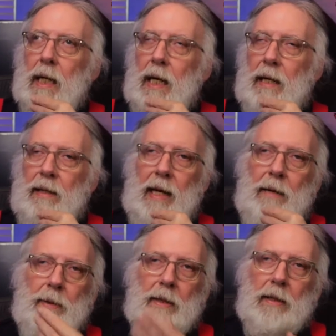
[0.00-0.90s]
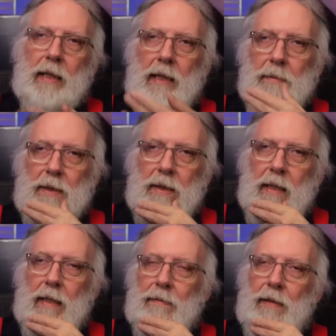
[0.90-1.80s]
and they would look at the
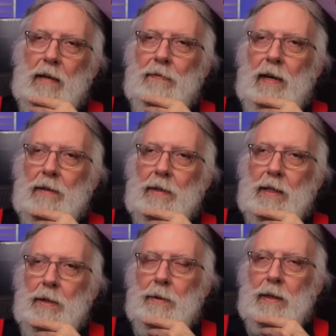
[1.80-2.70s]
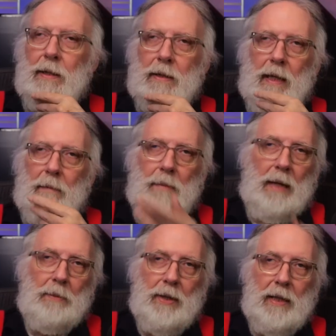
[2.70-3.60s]
machine, and if they found that you had hooked up
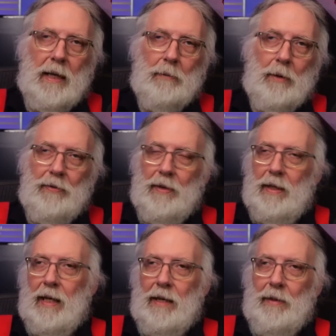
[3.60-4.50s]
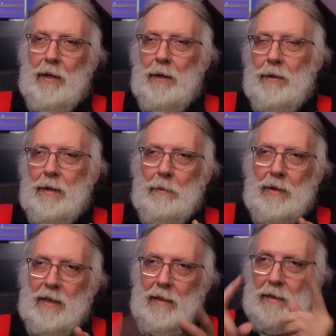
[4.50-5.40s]
memory that wasn't in their, it
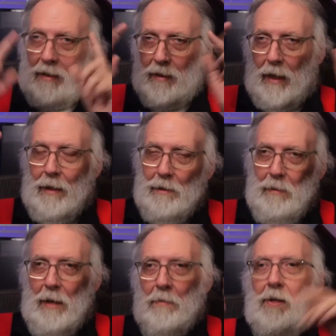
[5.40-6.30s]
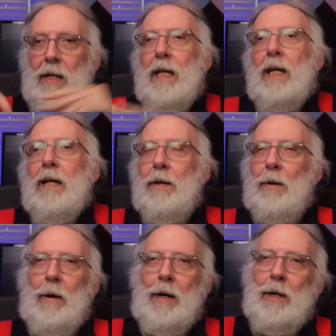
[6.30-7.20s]
wasn't Sun memory,
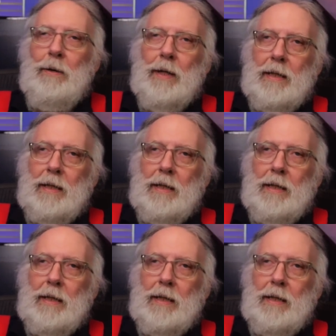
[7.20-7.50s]
or you hooked